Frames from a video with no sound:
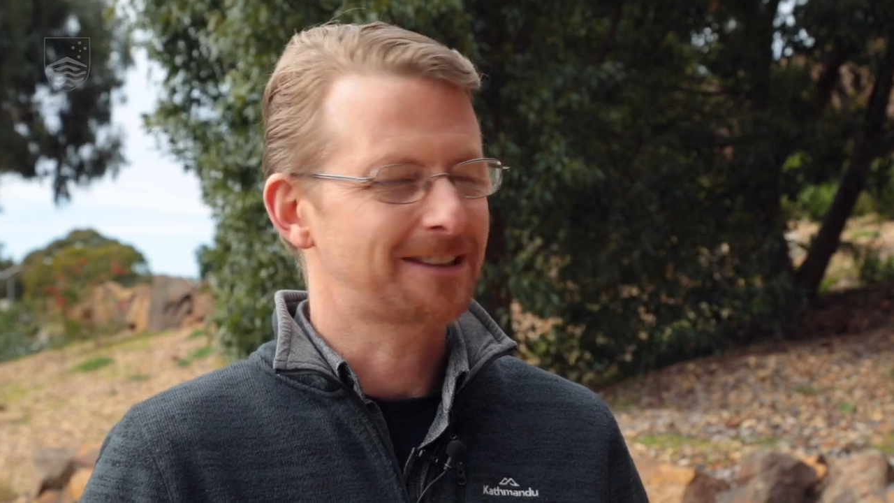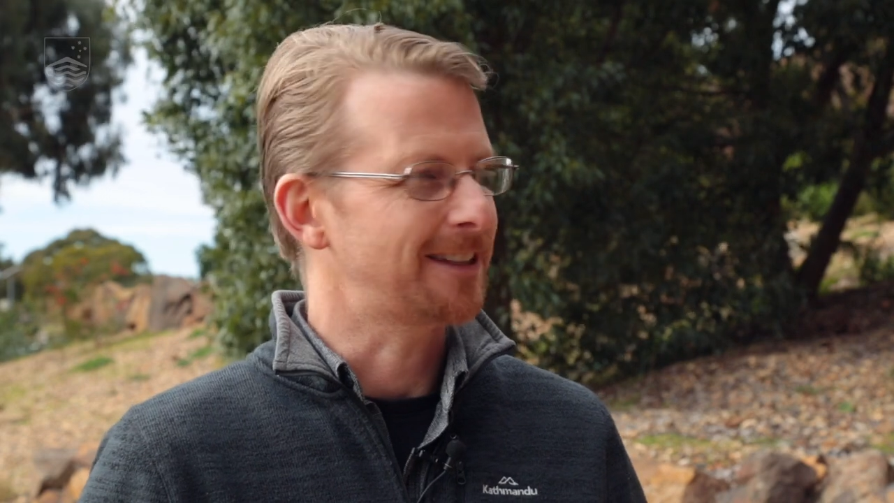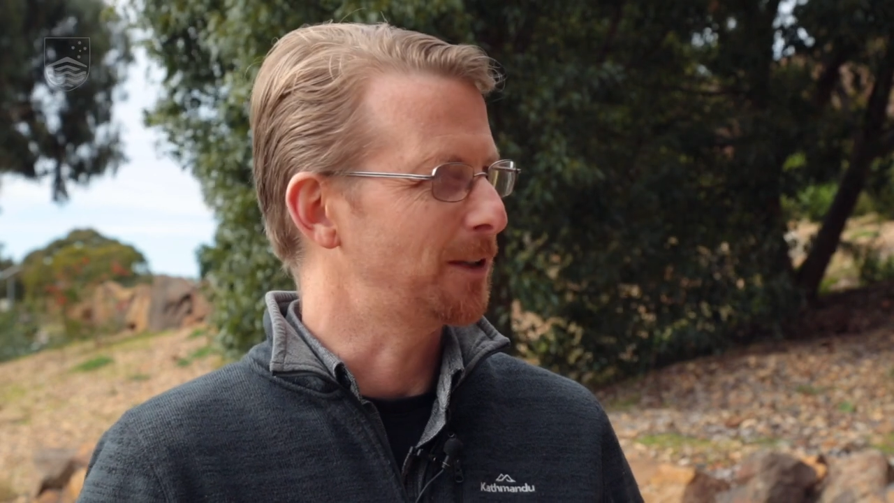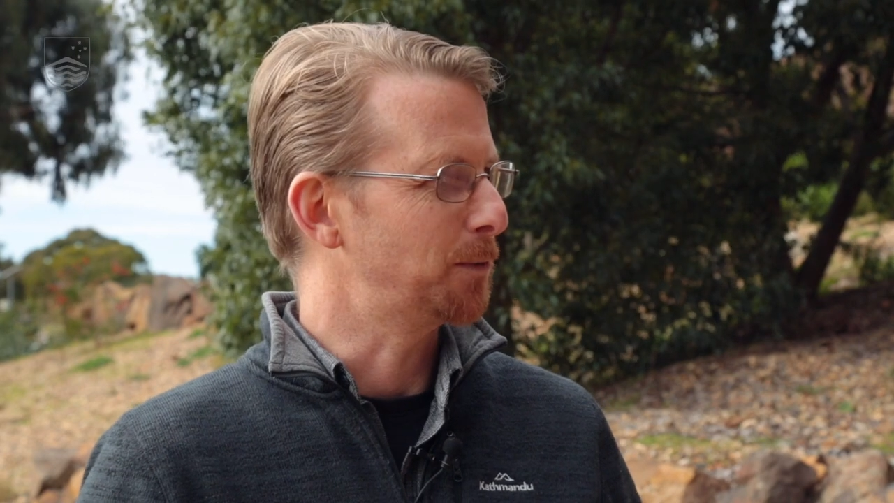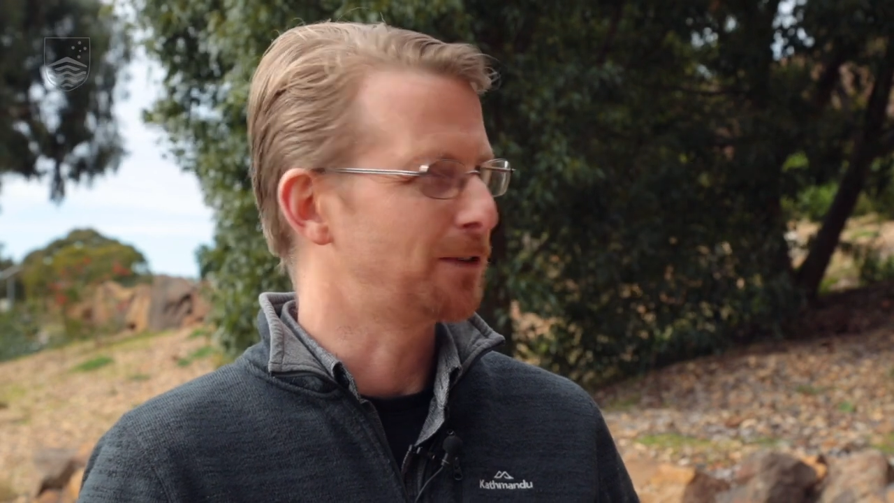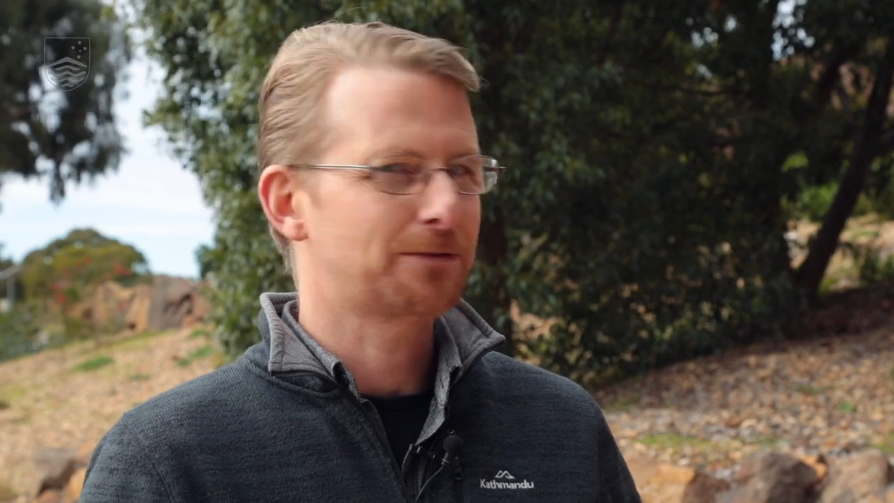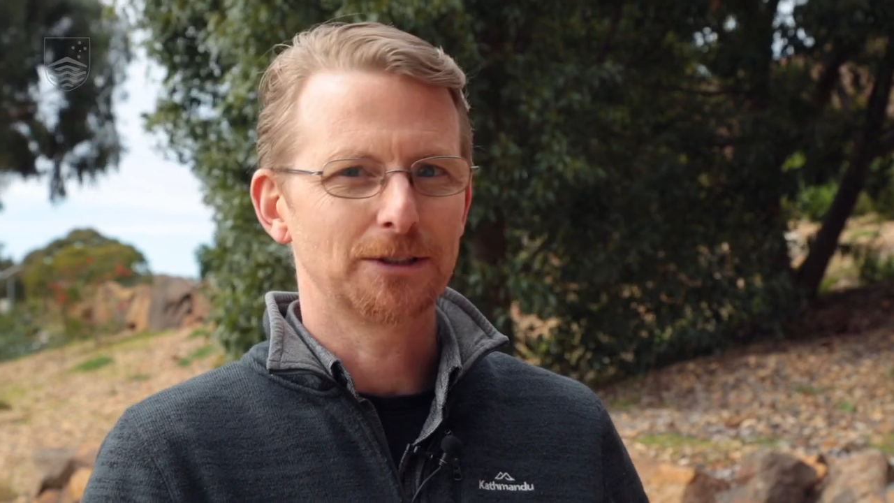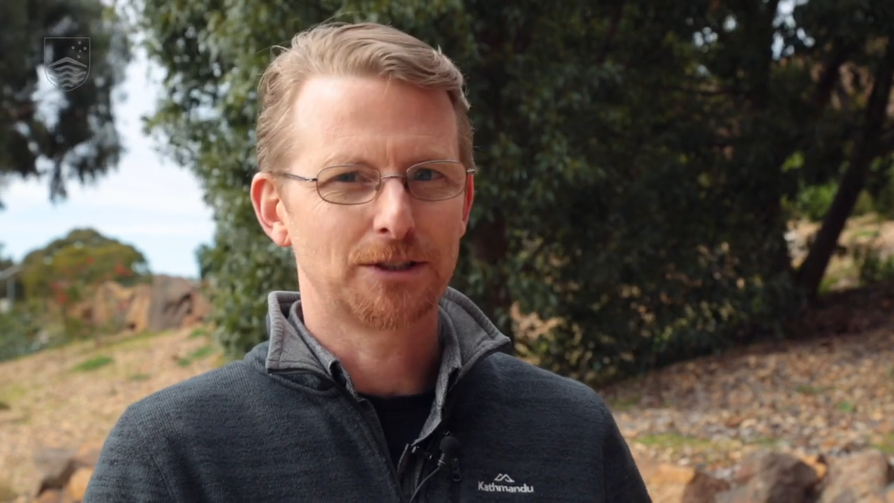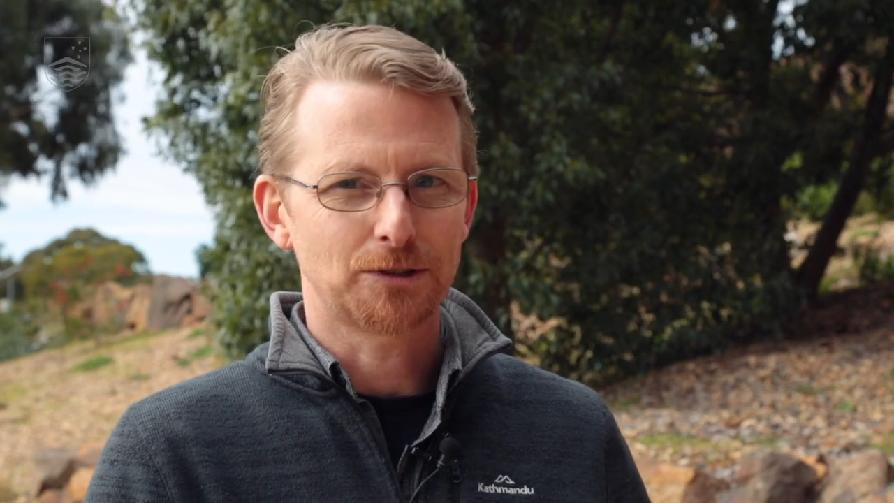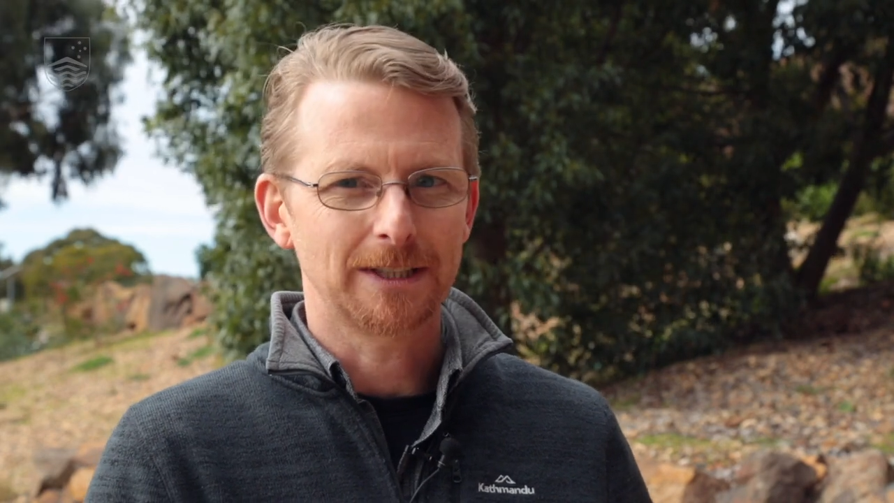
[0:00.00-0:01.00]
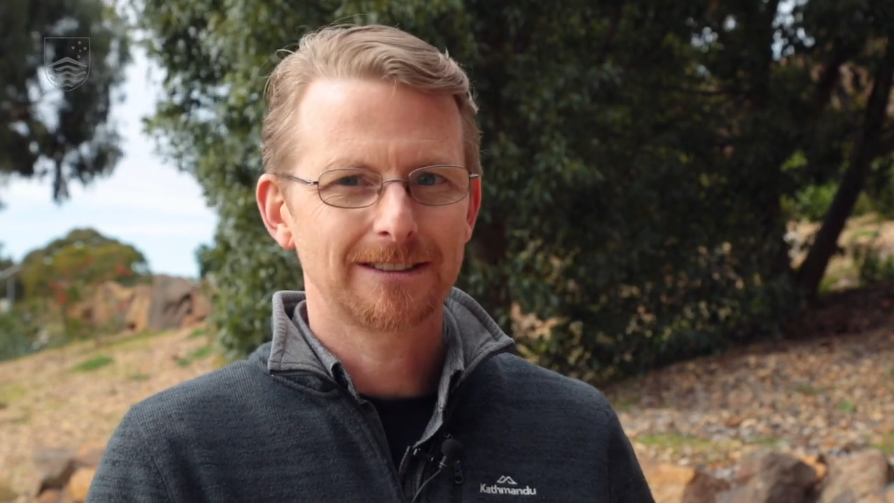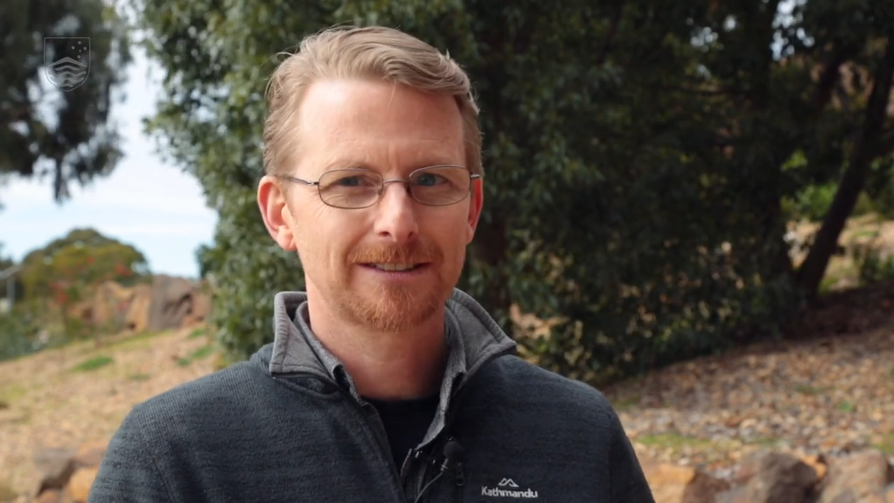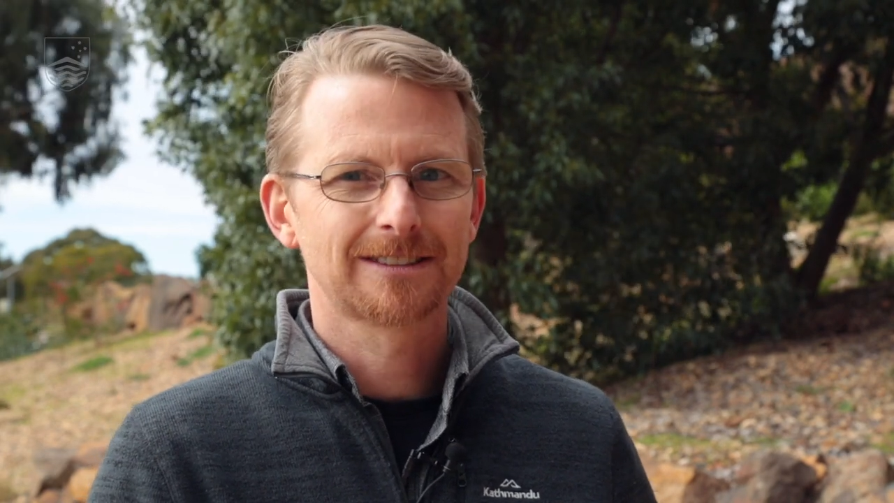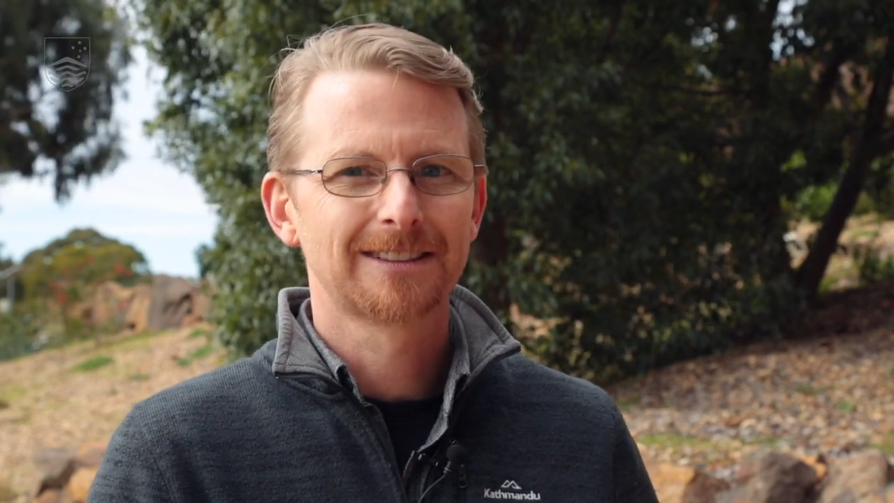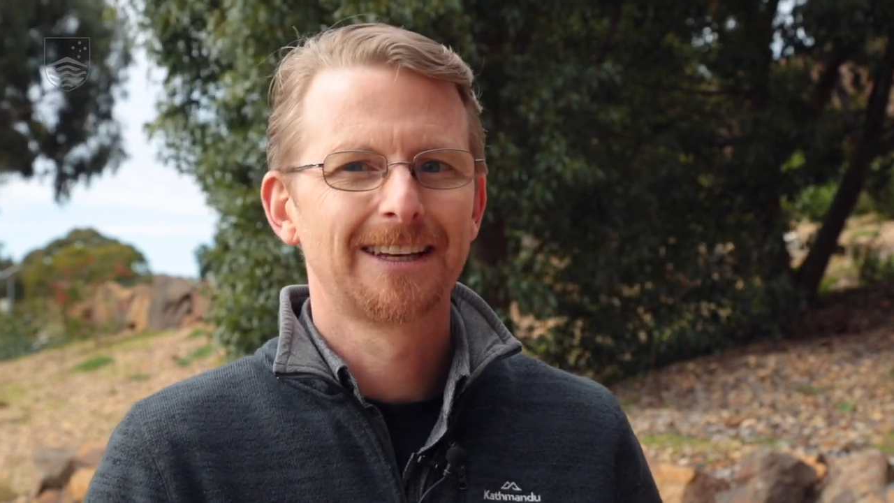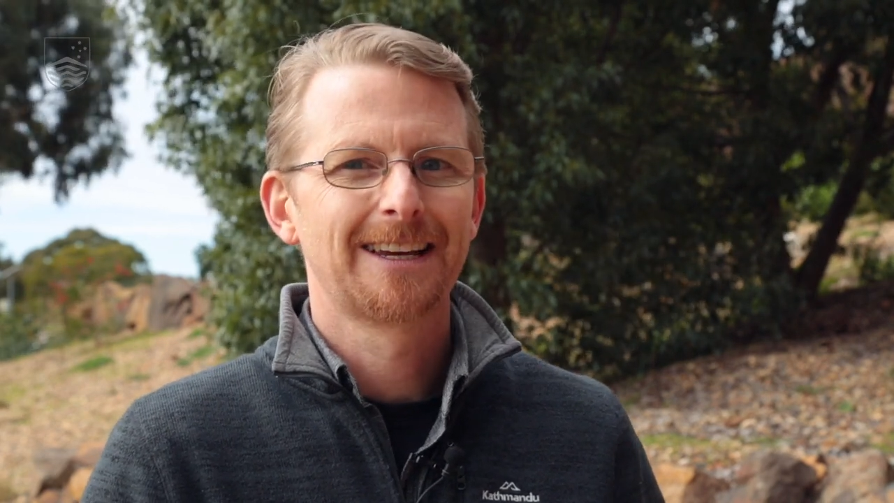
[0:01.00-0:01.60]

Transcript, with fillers: see the wood for the trees